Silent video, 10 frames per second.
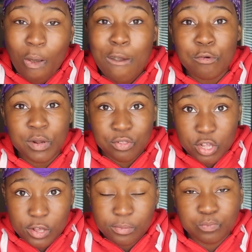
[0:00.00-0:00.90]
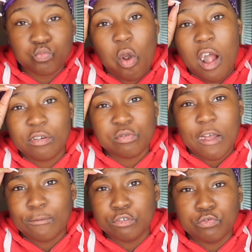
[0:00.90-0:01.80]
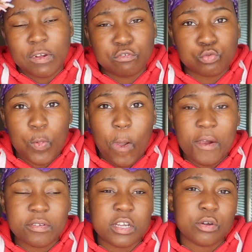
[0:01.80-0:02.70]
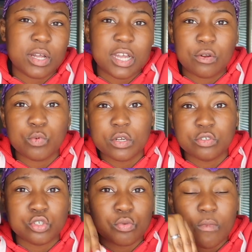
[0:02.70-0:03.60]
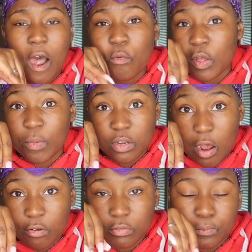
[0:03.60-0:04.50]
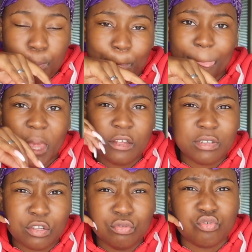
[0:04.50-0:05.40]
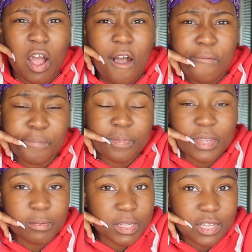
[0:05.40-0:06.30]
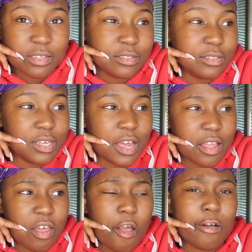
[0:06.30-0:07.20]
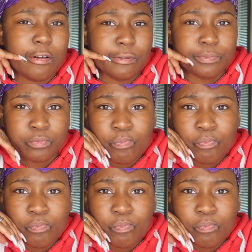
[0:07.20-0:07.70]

I'm like, there. And he was like, what you do after school? I was like, oh, I gotta work, so I work at McDonald's. He was like, you drive? I'm like, yeah. He's like, oh.